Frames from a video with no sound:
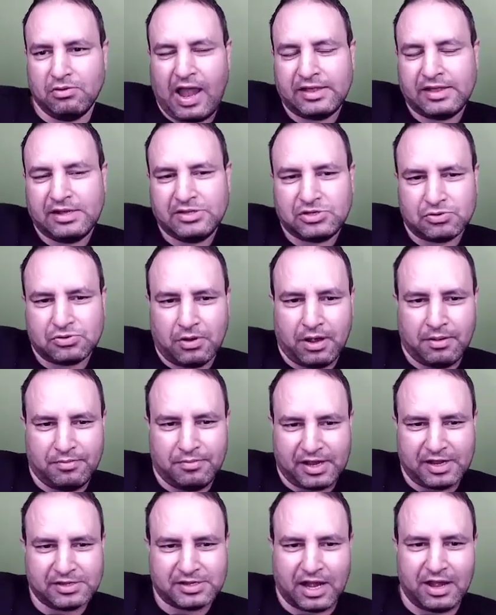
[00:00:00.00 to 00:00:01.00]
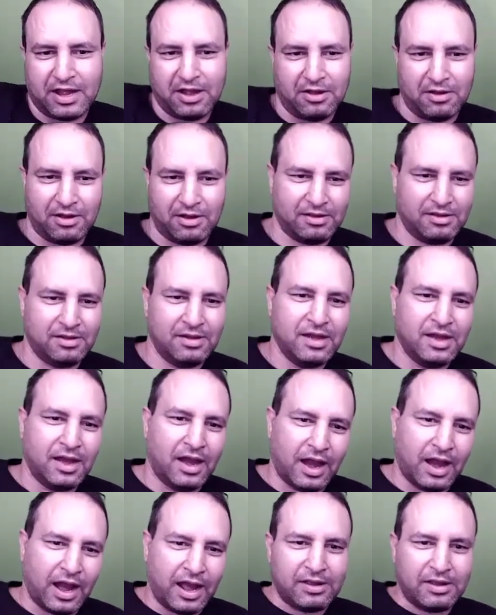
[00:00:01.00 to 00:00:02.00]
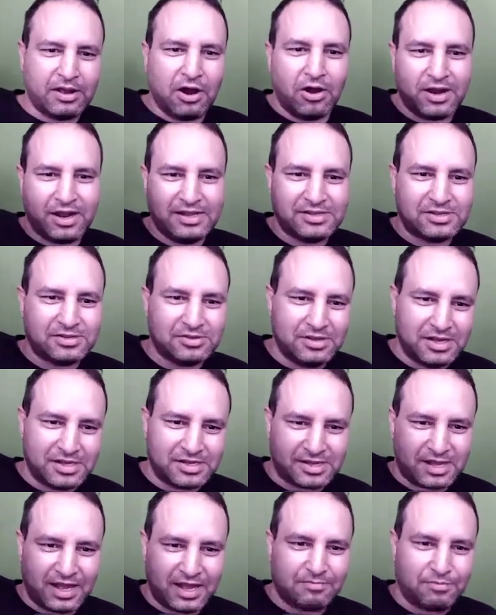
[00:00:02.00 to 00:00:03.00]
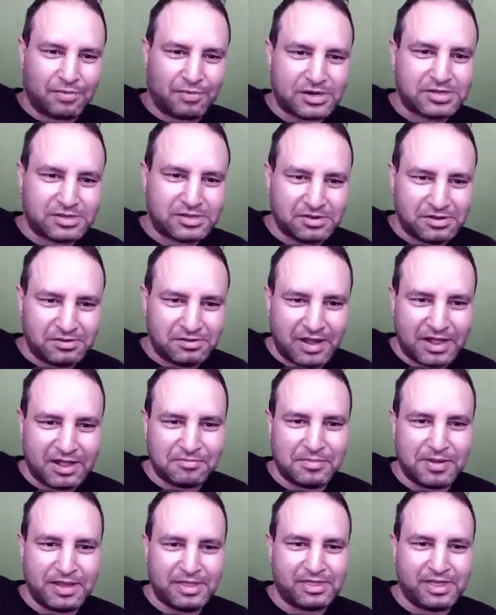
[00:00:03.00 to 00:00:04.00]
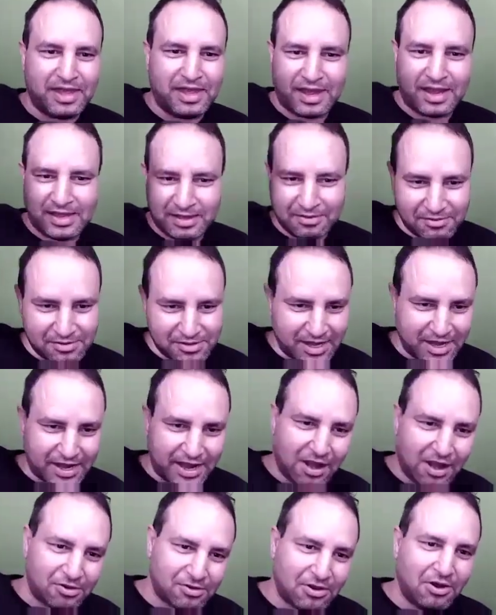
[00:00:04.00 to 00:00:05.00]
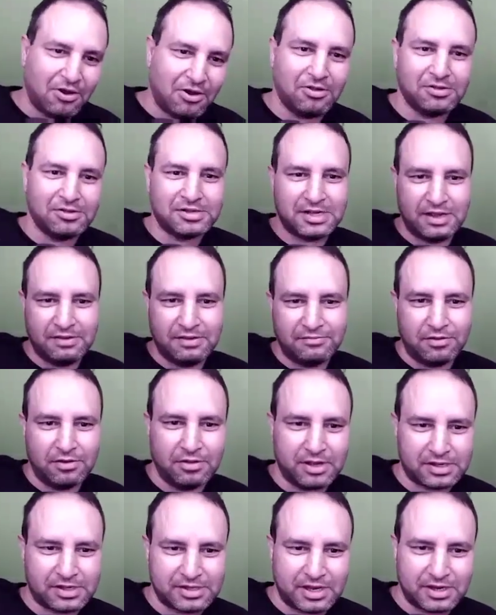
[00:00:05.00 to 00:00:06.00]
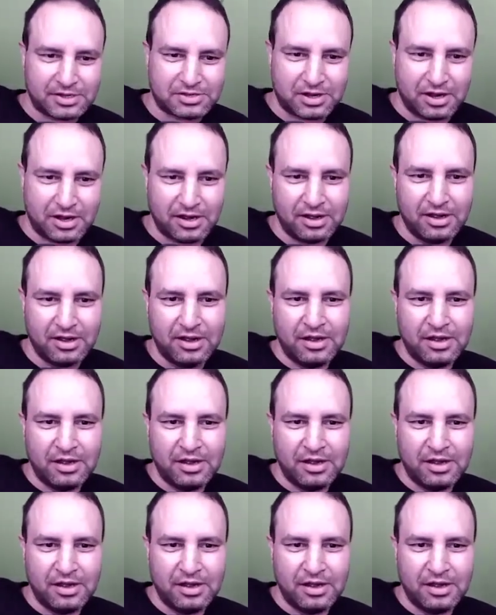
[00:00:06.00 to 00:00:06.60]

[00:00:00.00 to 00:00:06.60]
can enjoy, because I got into this like personal development thing, and it was like alcohol is evil, etc.